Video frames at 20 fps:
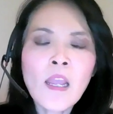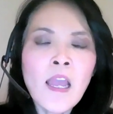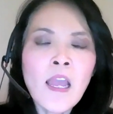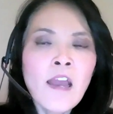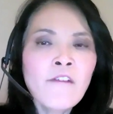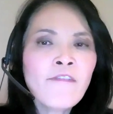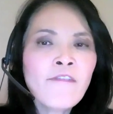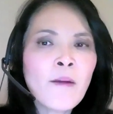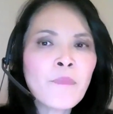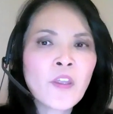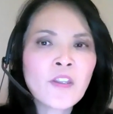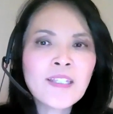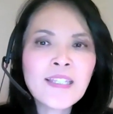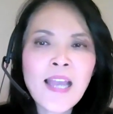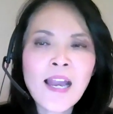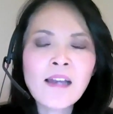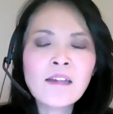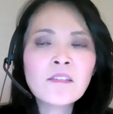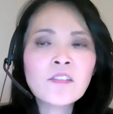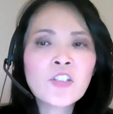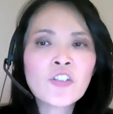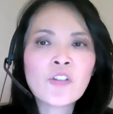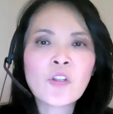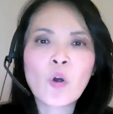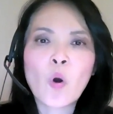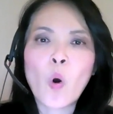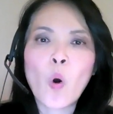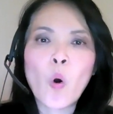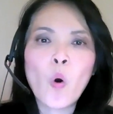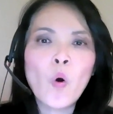From the young to the
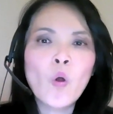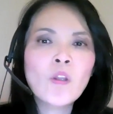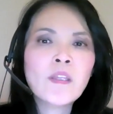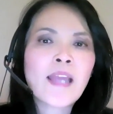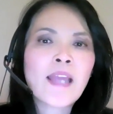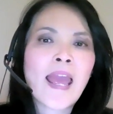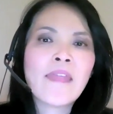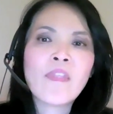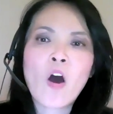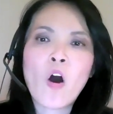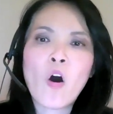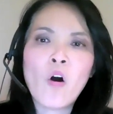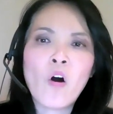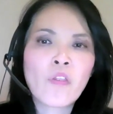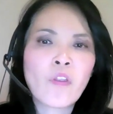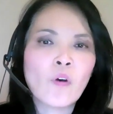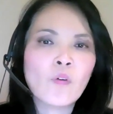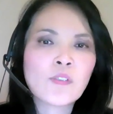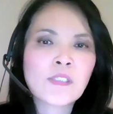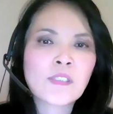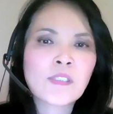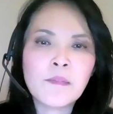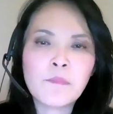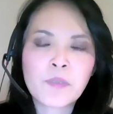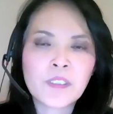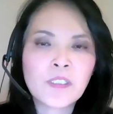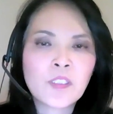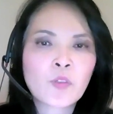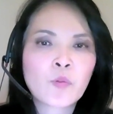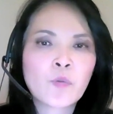old and all those in
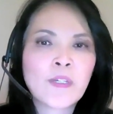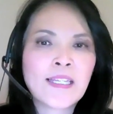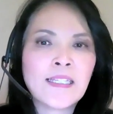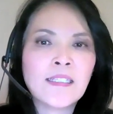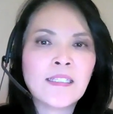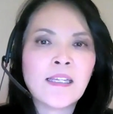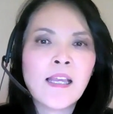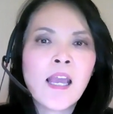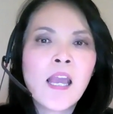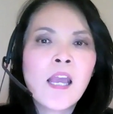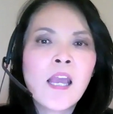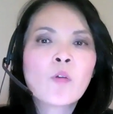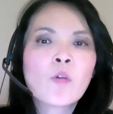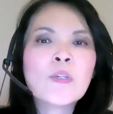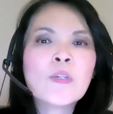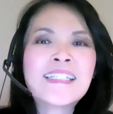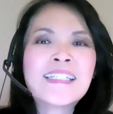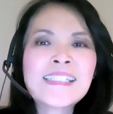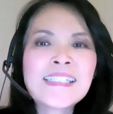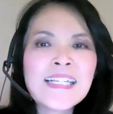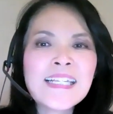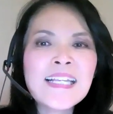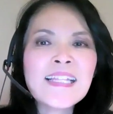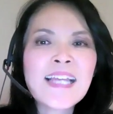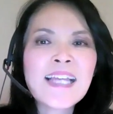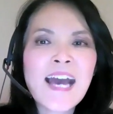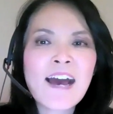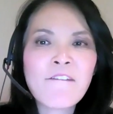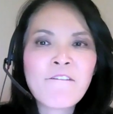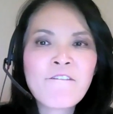between. We see
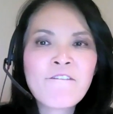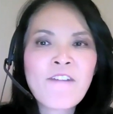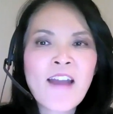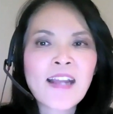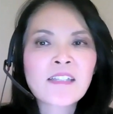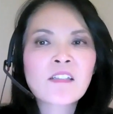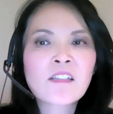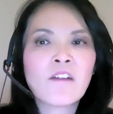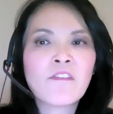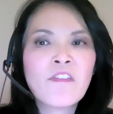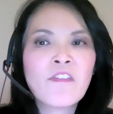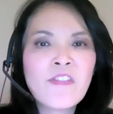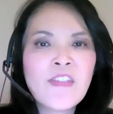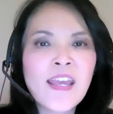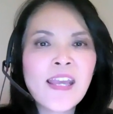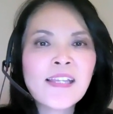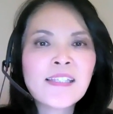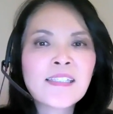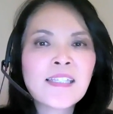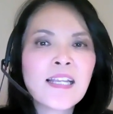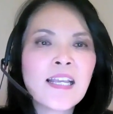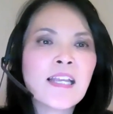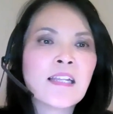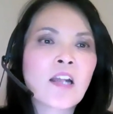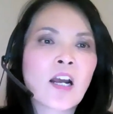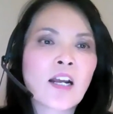the effect of this in